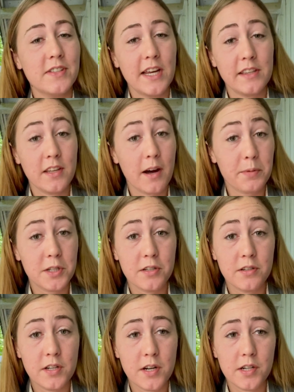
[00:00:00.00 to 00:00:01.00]
take the
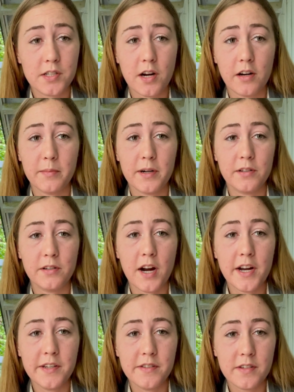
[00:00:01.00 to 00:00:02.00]
opportunity to talk about
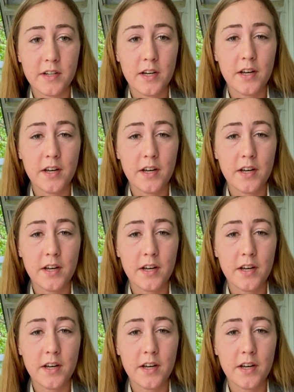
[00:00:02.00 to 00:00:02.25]
Christ,